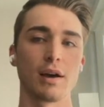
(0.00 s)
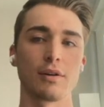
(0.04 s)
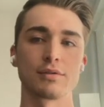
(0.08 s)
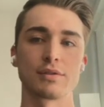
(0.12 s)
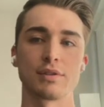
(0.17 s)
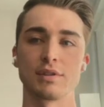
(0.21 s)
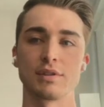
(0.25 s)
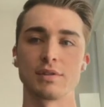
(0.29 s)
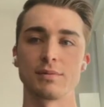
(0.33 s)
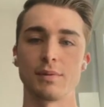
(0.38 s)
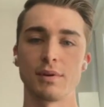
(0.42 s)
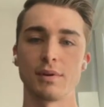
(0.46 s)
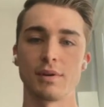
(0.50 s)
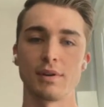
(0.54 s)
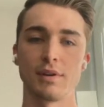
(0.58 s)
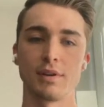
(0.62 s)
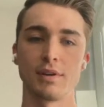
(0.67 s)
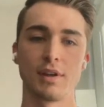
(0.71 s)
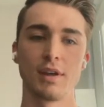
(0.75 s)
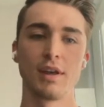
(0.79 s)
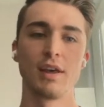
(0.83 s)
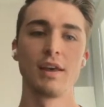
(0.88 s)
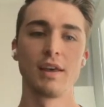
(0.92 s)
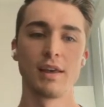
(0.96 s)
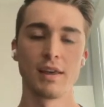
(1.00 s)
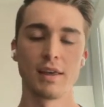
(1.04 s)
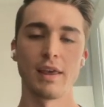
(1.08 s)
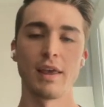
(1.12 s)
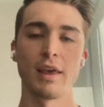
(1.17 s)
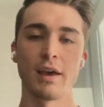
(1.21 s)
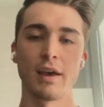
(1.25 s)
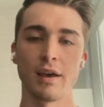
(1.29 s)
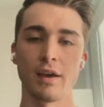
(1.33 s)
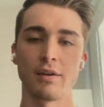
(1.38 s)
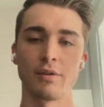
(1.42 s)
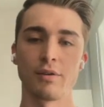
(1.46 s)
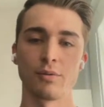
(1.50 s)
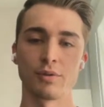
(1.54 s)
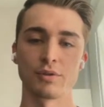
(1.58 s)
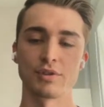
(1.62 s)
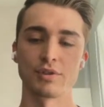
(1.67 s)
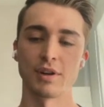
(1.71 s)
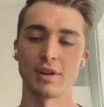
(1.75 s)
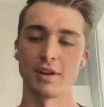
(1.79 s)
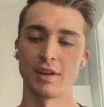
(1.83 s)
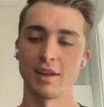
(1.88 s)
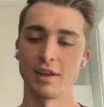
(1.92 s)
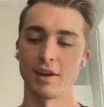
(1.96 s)
houses, but yeah, we're
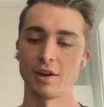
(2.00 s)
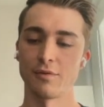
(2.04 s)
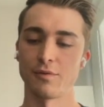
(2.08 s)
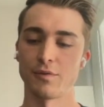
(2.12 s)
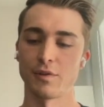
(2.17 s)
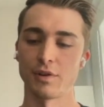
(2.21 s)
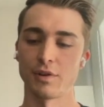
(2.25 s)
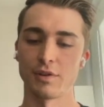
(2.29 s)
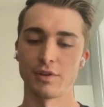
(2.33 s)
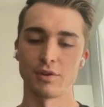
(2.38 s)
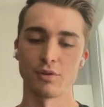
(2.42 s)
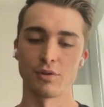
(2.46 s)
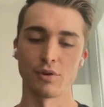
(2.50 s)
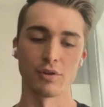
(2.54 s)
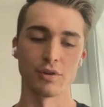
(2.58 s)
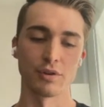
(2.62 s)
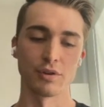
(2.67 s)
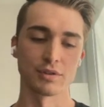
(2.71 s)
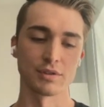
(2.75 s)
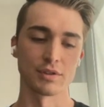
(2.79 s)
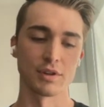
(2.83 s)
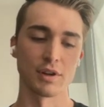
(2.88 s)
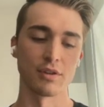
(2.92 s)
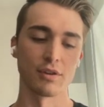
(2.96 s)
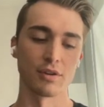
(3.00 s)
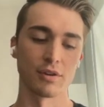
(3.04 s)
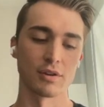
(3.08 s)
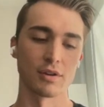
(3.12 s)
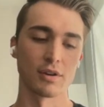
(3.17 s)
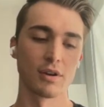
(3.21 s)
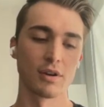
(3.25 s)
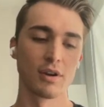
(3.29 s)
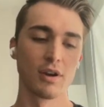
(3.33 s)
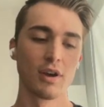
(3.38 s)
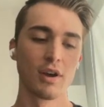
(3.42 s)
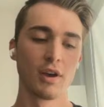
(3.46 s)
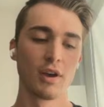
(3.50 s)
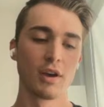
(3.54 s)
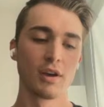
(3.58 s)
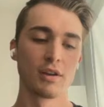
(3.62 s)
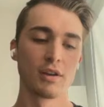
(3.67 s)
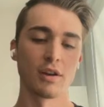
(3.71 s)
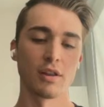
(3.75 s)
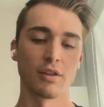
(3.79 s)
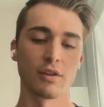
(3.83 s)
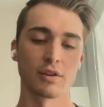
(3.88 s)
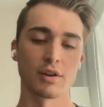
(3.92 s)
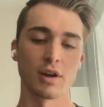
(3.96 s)
trying to get our foot in the door. There's another
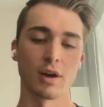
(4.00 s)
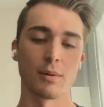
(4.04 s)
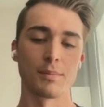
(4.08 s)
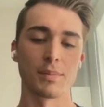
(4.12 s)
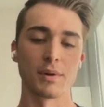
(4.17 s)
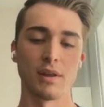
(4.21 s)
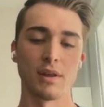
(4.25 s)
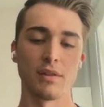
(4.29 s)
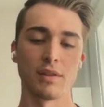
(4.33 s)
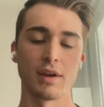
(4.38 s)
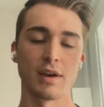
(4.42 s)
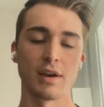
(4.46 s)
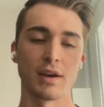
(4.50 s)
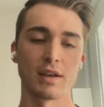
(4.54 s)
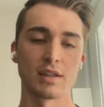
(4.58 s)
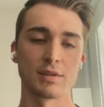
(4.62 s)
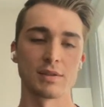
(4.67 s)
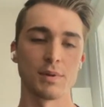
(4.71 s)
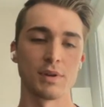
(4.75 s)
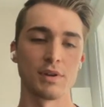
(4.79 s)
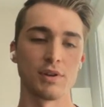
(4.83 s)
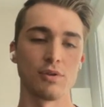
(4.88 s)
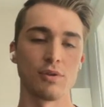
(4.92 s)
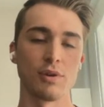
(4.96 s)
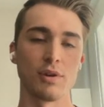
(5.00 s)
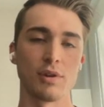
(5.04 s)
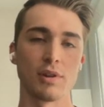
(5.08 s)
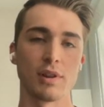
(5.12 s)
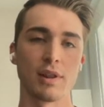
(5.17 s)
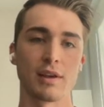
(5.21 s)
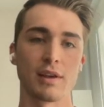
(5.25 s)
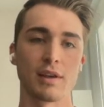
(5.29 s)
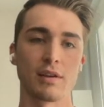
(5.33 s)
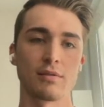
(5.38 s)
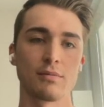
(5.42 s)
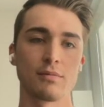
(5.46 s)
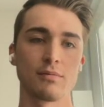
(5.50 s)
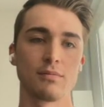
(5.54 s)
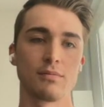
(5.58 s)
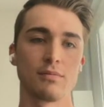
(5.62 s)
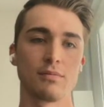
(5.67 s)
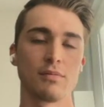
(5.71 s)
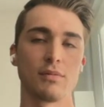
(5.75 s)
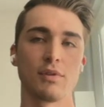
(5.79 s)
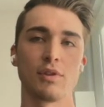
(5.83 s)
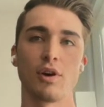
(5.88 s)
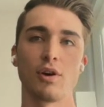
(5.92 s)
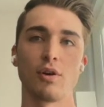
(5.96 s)
company that has been doing like
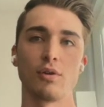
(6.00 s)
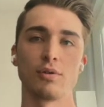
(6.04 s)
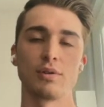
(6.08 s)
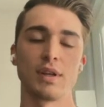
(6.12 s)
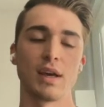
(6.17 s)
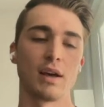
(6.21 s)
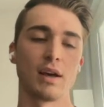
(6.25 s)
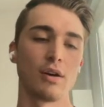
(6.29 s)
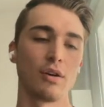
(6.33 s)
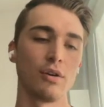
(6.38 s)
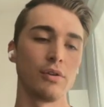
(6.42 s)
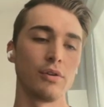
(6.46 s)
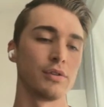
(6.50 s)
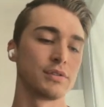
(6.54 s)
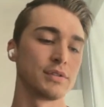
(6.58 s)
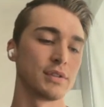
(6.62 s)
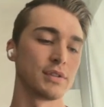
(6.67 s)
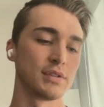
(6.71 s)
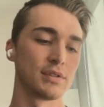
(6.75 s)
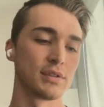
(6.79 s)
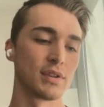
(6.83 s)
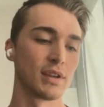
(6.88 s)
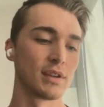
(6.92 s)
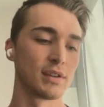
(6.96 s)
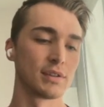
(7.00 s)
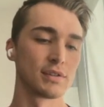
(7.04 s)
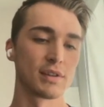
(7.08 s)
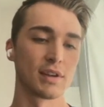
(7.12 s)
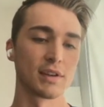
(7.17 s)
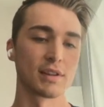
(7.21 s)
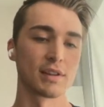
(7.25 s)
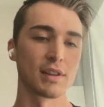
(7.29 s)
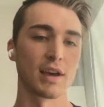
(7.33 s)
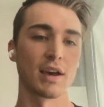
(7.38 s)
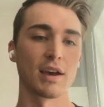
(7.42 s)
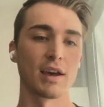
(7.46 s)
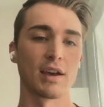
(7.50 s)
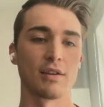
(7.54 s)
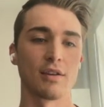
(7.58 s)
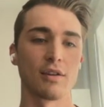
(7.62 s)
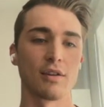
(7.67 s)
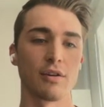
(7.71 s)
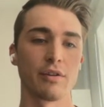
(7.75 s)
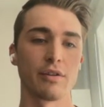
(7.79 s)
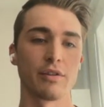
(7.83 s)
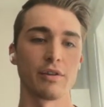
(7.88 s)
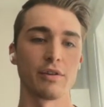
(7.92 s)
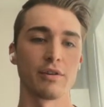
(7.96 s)
the hotels and things like that, and
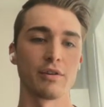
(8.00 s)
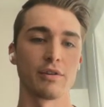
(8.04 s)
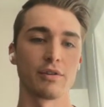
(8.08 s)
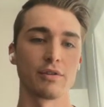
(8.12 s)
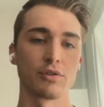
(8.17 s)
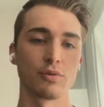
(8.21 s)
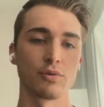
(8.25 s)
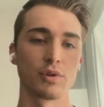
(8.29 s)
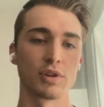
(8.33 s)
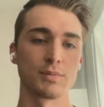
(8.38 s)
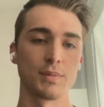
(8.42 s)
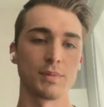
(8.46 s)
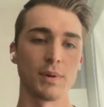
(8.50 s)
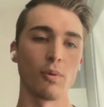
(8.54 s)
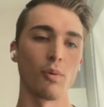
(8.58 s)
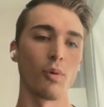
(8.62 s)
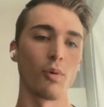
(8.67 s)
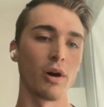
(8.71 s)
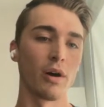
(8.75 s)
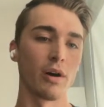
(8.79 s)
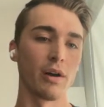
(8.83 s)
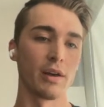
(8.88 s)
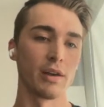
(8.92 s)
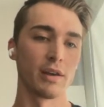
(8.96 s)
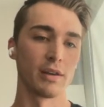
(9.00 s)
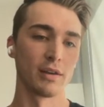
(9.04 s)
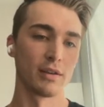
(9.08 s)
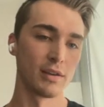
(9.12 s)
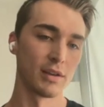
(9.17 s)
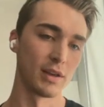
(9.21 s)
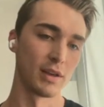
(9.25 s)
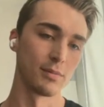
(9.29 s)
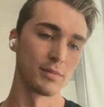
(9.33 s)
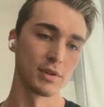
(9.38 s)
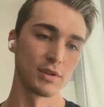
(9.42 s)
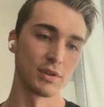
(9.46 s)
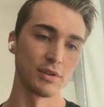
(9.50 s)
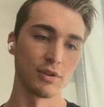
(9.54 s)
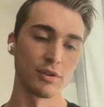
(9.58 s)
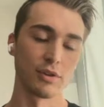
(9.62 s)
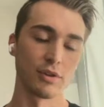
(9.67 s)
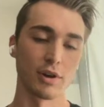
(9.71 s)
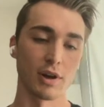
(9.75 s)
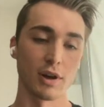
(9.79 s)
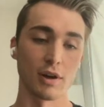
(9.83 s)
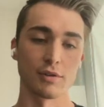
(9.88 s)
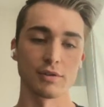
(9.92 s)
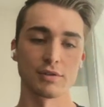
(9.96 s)
all the rich people want him to do
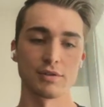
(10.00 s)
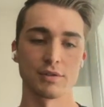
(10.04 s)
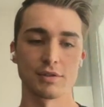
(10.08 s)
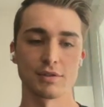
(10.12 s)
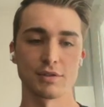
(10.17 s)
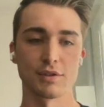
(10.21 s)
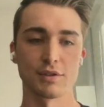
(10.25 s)
their houses.